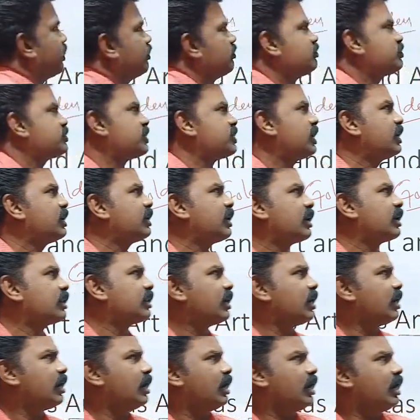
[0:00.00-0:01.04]
comes under
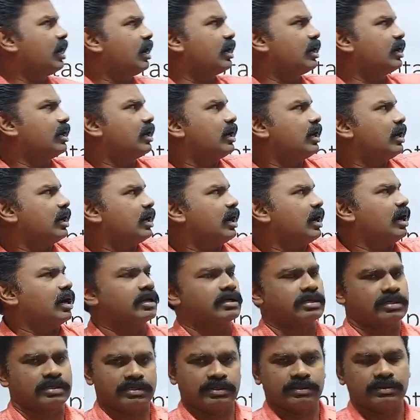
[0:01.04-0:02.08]
the
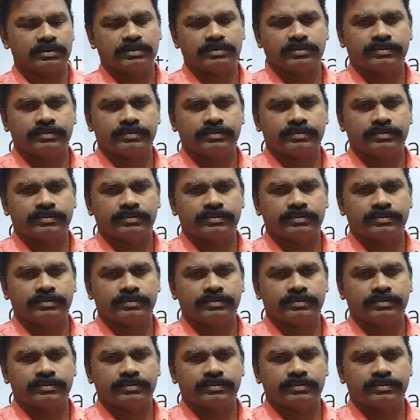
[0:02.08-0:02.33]
art.